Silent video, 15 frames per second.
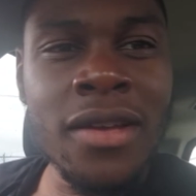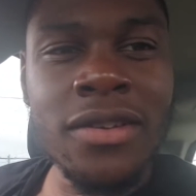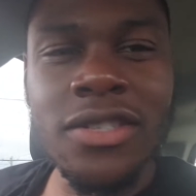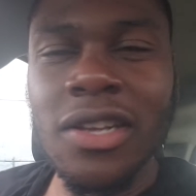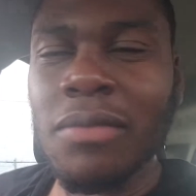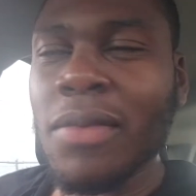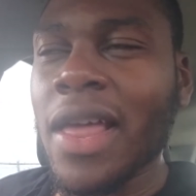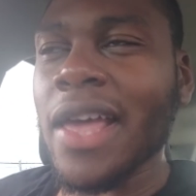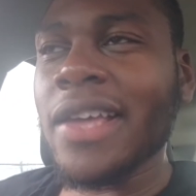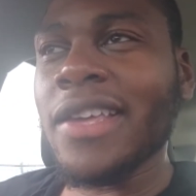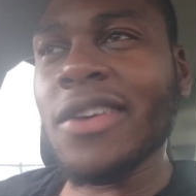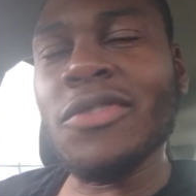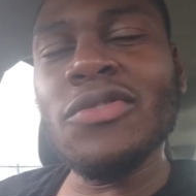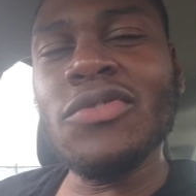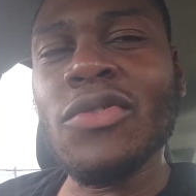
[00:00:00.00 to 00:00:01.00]
So I'm like,
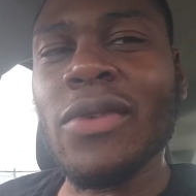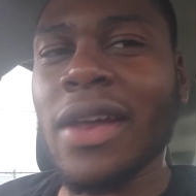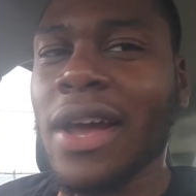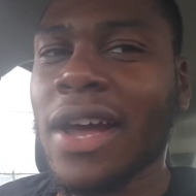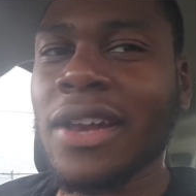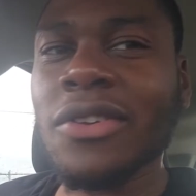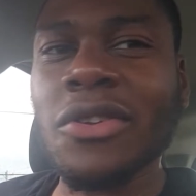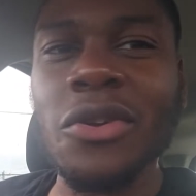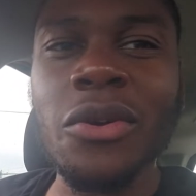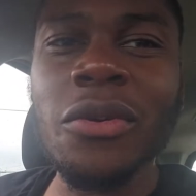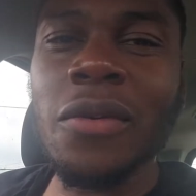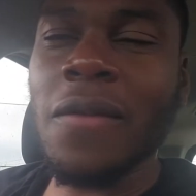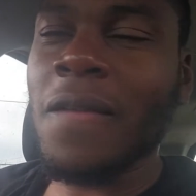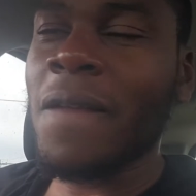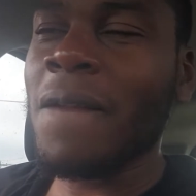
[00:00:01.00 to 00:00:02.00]
yo, you know what I gotta do?
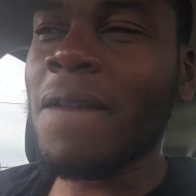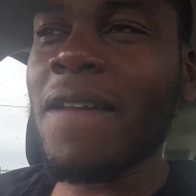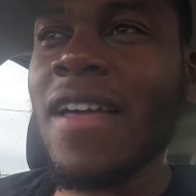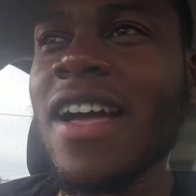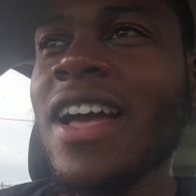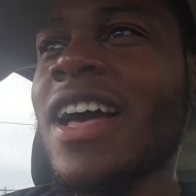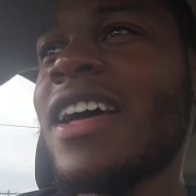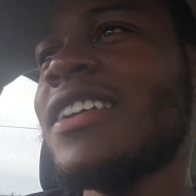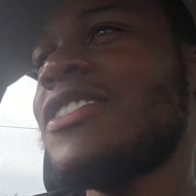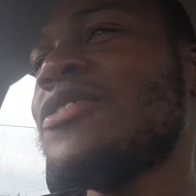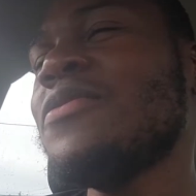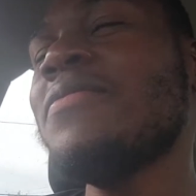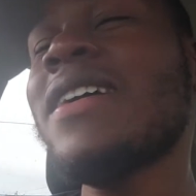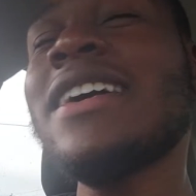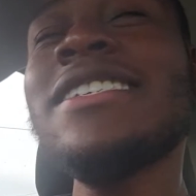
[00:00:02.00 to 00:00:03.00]
I gotta
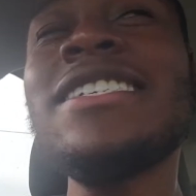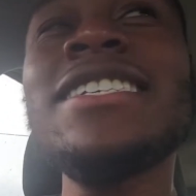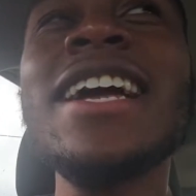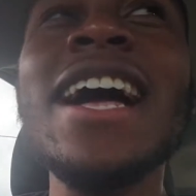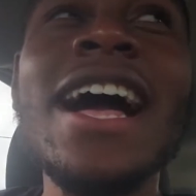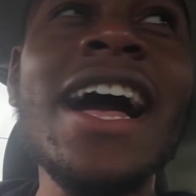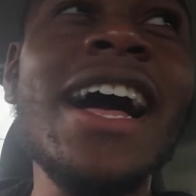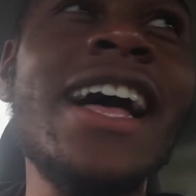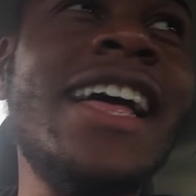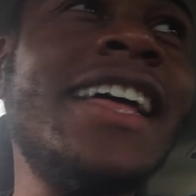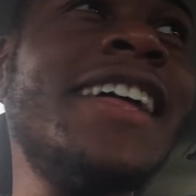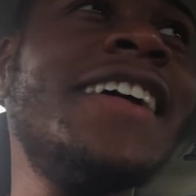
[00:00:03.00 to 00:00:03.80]
shoot my shot.